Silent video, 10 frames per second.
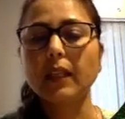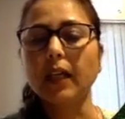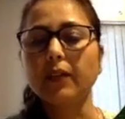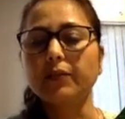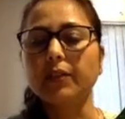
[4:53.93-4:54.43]

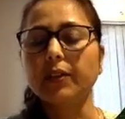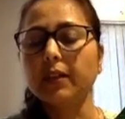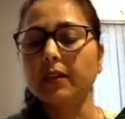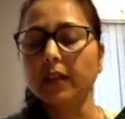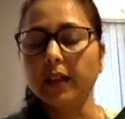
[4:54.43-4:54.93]
I've
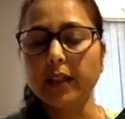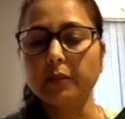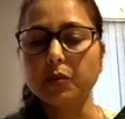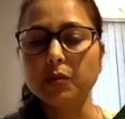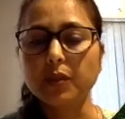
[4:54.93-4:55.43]
given a
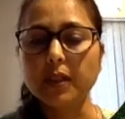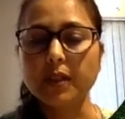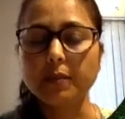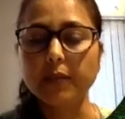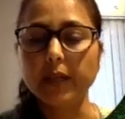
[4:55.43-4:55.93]
name to
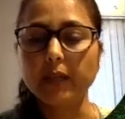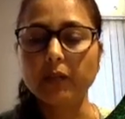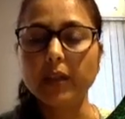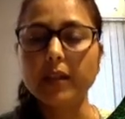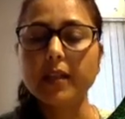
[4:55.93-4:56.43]
this brand
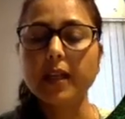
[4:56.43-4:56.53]
voice,